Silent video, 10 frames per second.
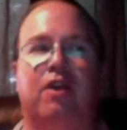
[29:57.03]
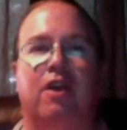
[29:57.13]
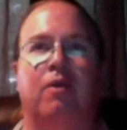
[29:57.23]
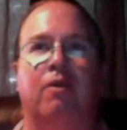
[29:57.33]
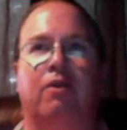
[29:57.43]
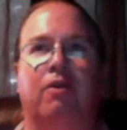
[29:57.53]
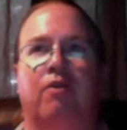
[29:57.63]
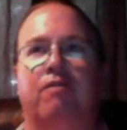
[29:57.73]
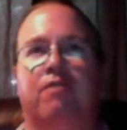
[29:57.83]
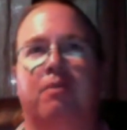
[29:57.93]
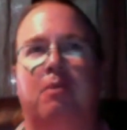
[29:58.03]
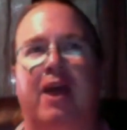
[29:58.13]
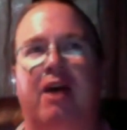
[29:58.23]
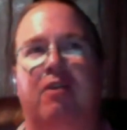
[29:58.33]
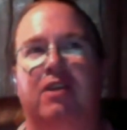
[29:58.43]
We were going from
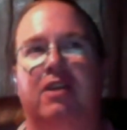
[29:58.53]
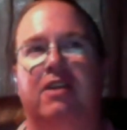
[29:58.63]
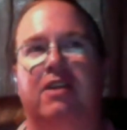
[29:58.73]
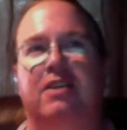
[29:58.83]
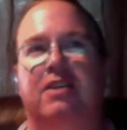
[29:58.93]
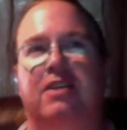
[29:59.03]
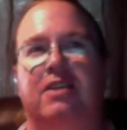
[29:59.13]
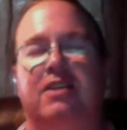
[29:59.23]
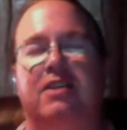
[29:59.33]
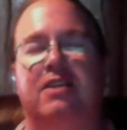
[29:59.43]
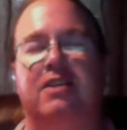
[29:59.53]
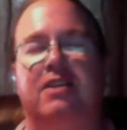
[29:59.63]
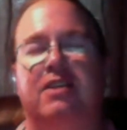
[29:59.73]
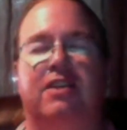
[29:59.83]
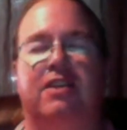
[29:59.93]
about
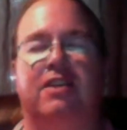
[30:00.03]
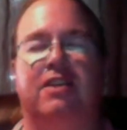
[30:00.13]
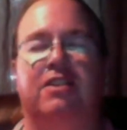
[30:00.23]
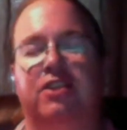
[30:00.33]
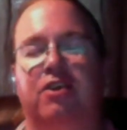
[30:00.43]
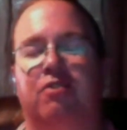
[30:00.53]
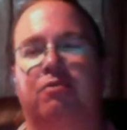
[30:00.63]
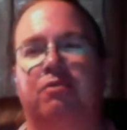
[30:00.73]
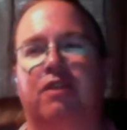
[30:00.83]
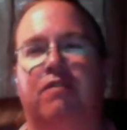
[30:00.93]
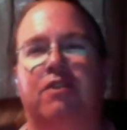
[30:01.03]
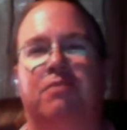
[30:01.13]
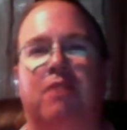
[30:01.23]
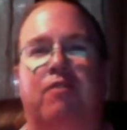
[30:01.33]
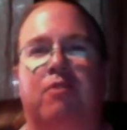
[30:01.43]
10 or so different
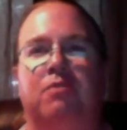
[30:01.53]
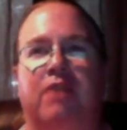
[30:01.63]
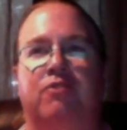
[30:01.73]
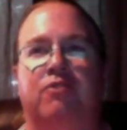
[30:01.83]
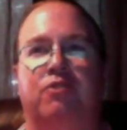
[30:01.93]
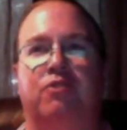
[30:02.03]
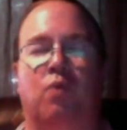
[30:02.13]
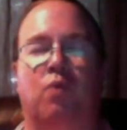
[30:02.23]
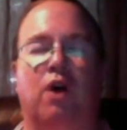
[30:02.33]
smart forms down to one,